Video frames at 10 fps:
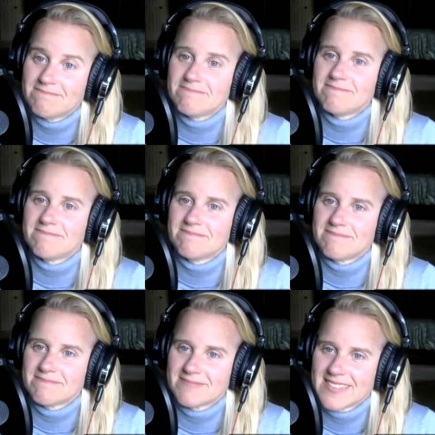those
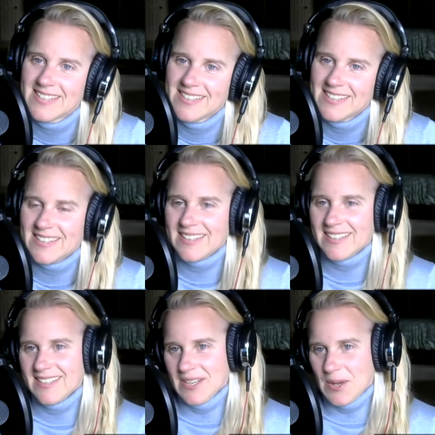countries doing, you know,
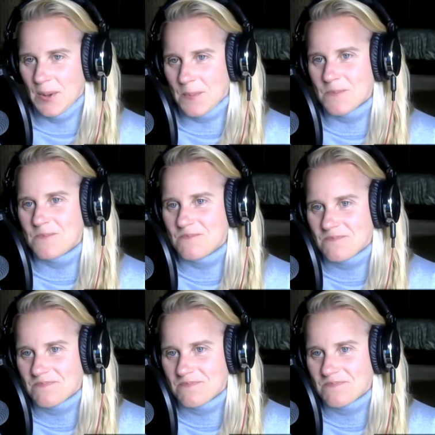performing their arts